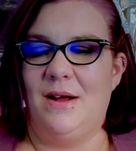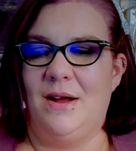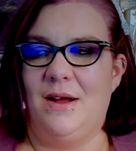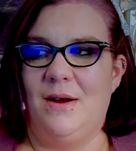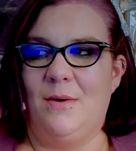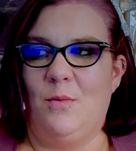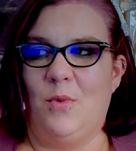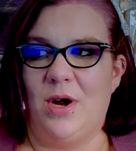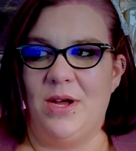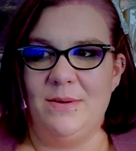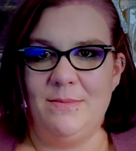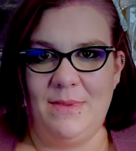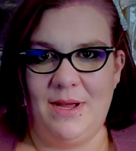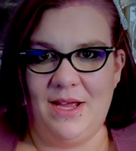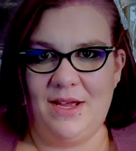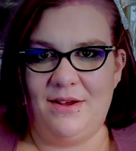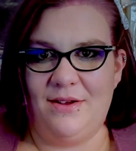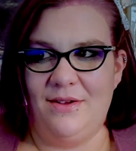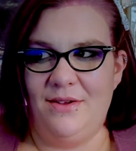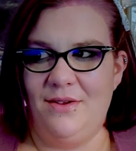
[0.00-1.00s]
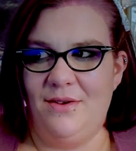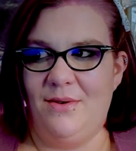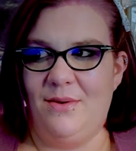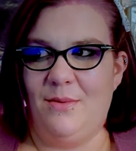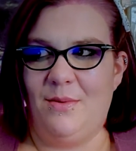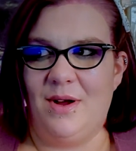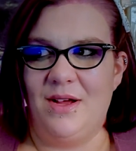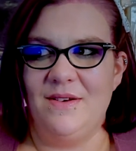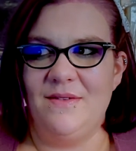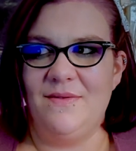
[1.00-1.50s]
1 male,
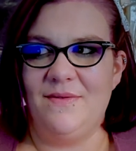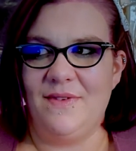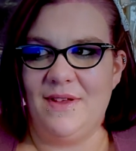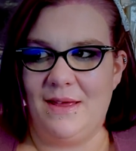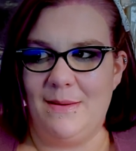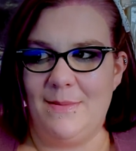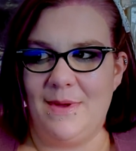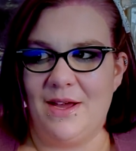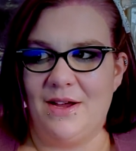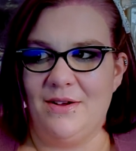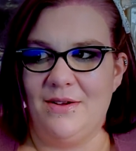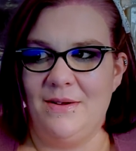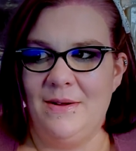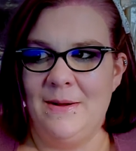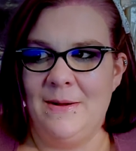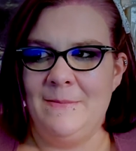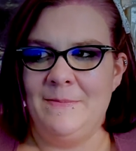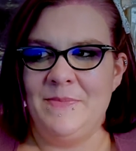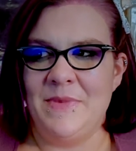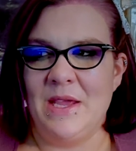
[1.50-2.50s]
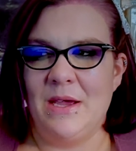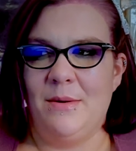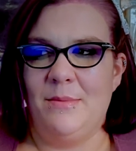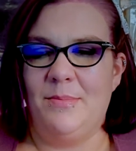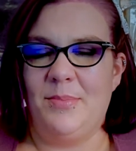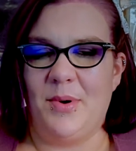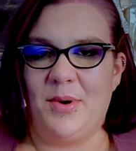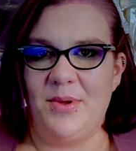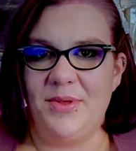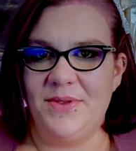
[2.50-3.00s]
1 female,
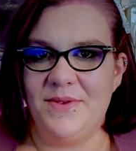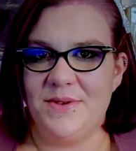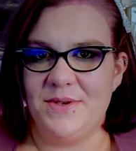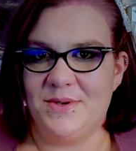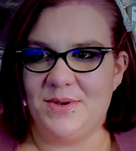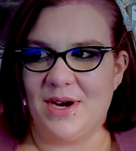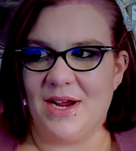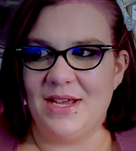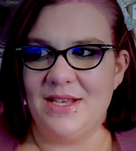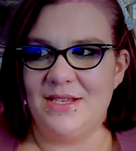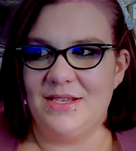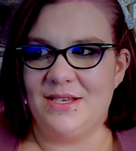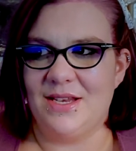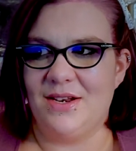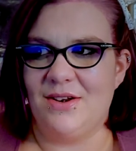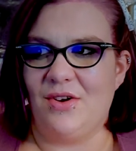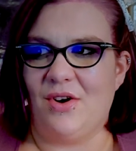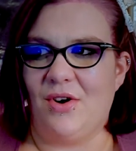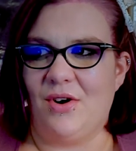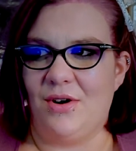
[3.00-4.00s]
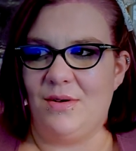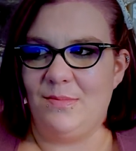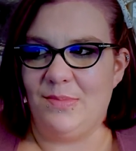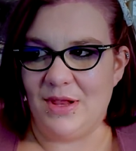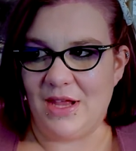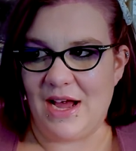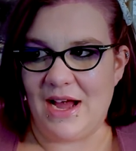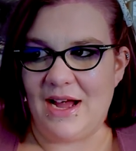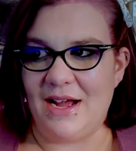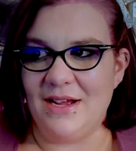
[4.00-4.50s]
both dressed in all
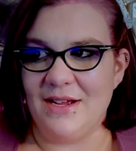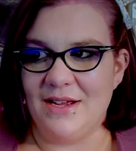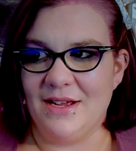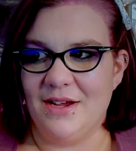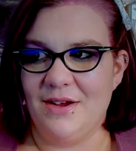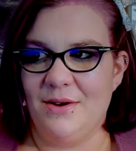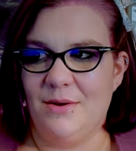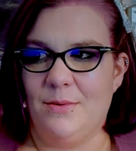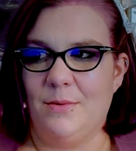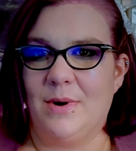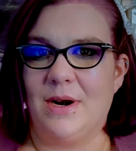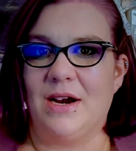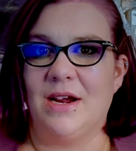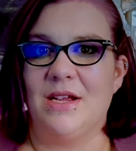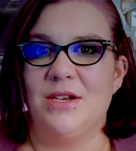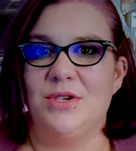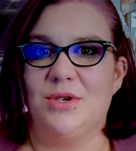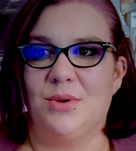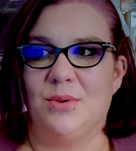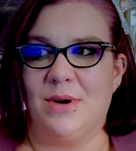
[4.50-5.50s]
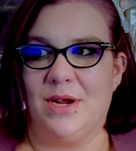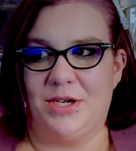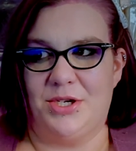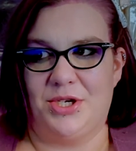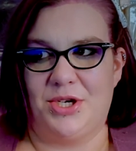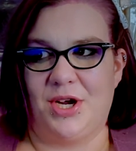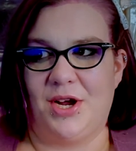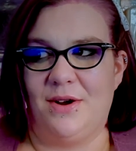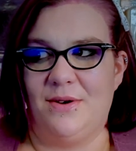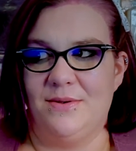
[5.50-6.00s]
black, wearing
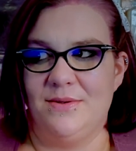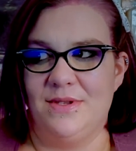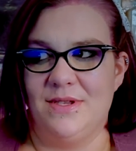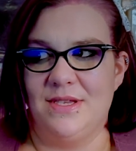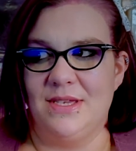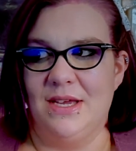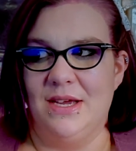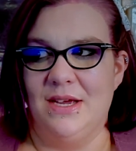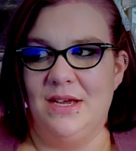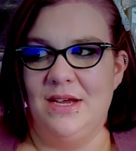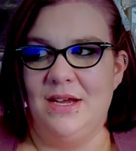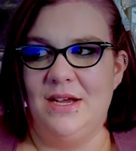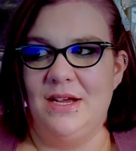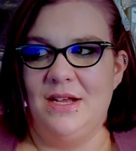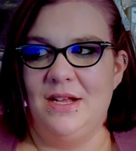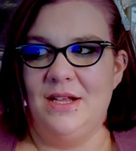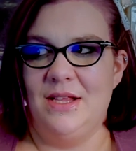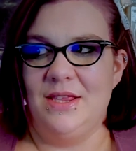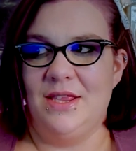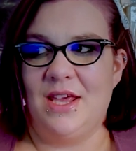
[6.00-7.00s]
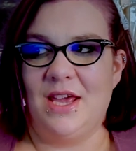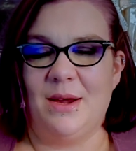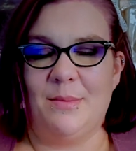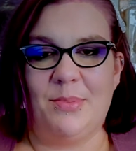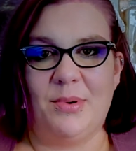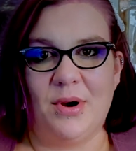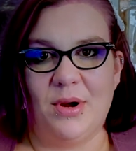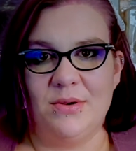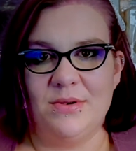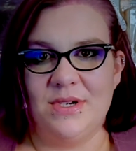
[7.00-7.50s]
trench coats. They
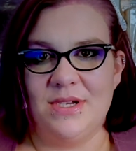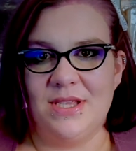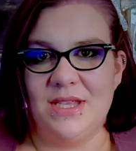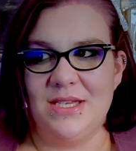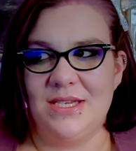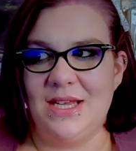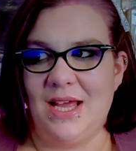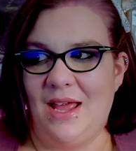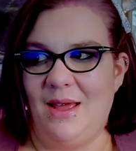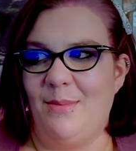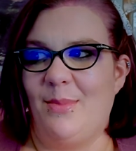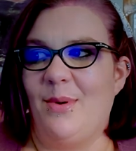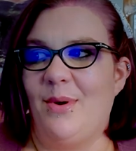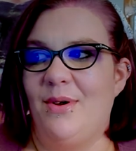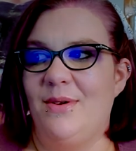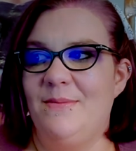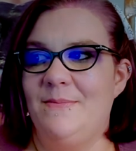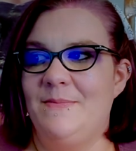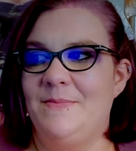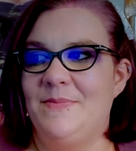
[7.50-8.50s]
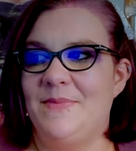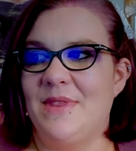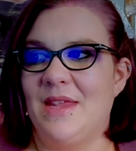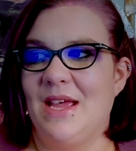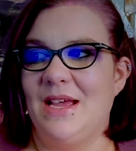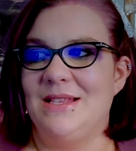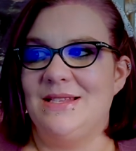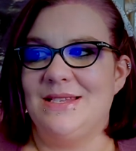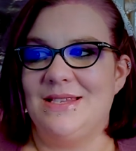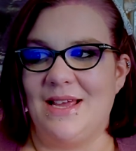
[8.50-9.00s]
approached the table
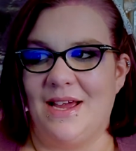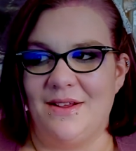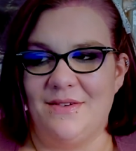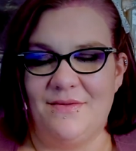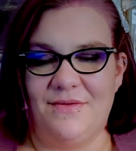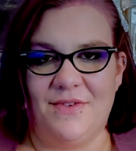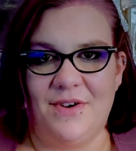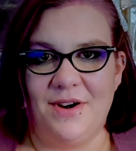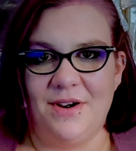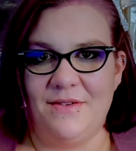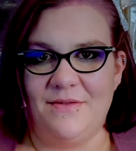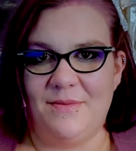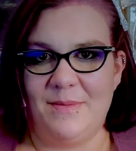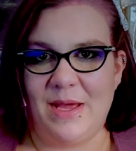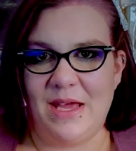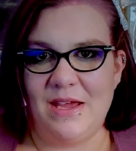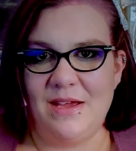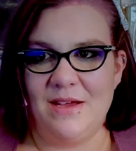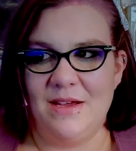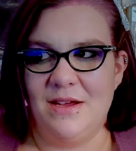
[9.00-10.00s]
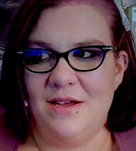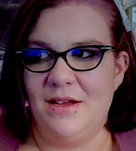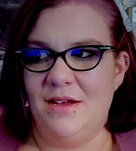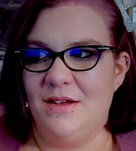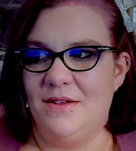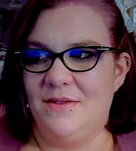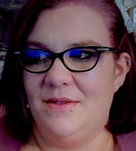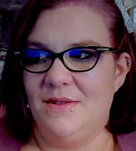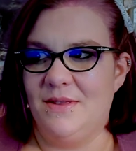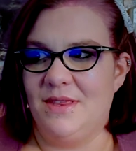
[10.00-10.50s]
and sat in front of me.
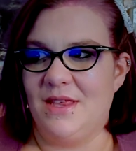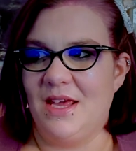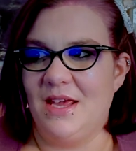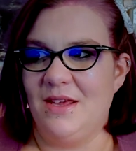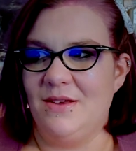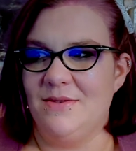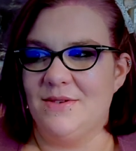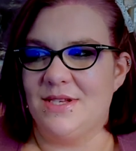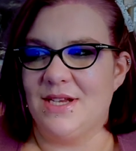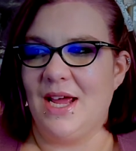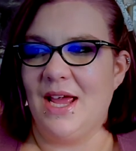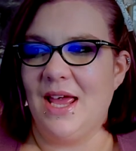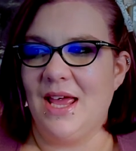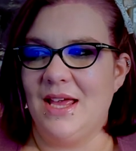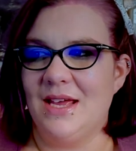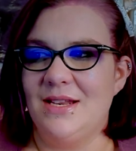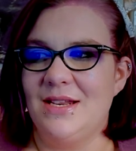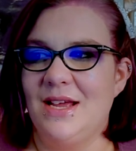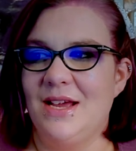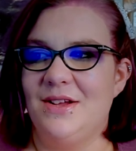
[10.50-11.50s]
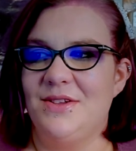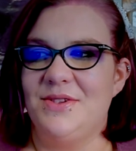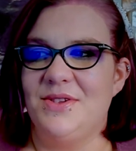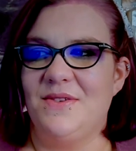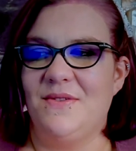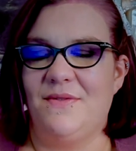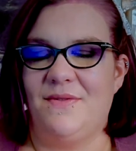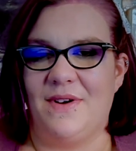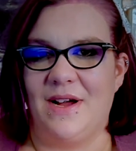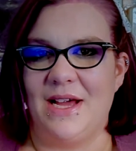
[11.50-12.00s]
They used a handheld
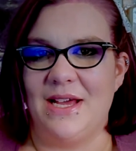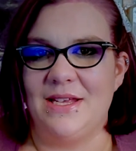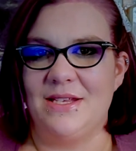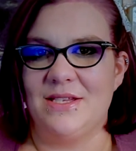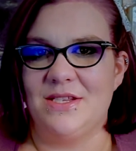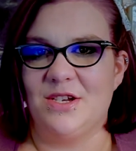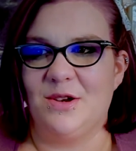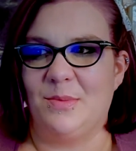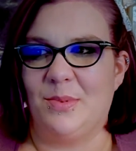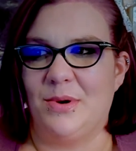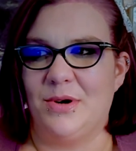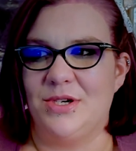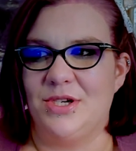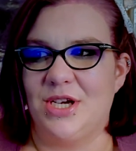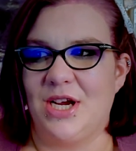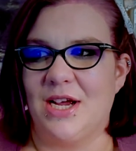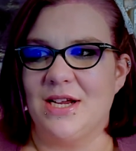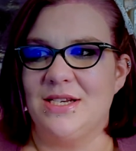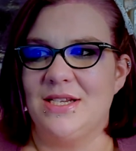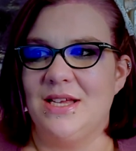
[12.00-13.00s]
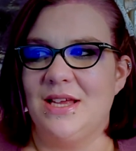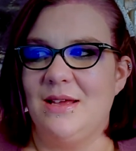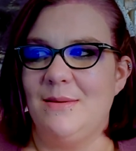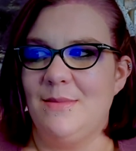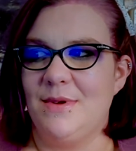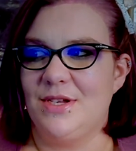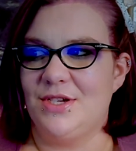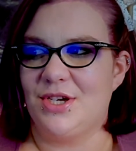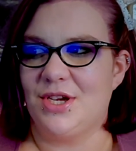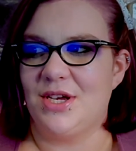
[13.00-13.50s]
device to project
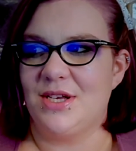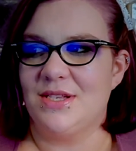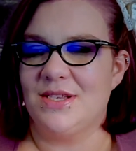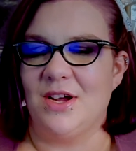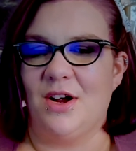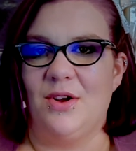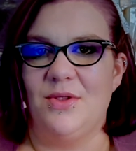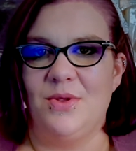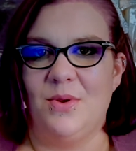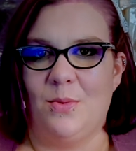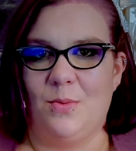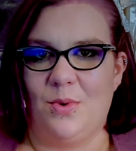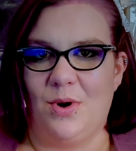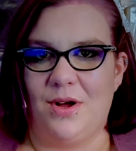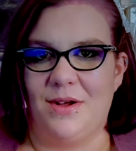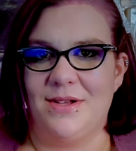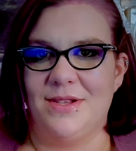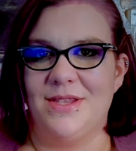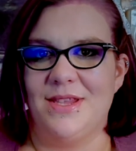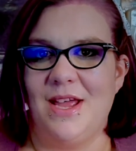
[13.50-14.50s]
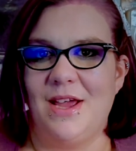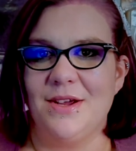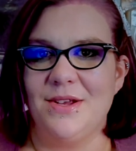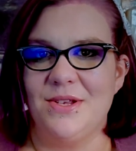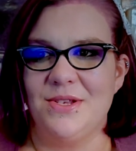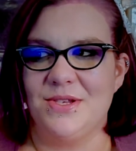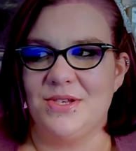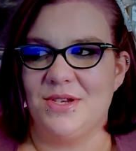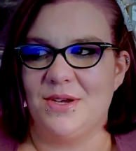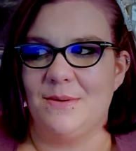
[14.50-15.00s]
images on the wall
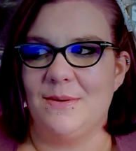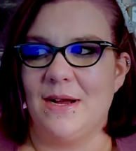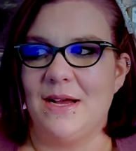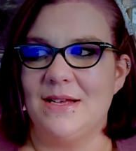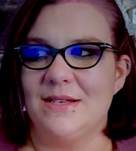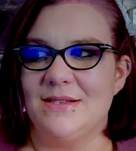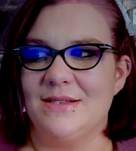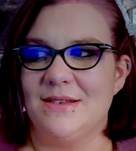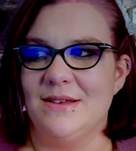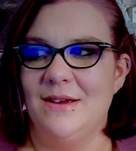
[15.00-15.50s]
next to us.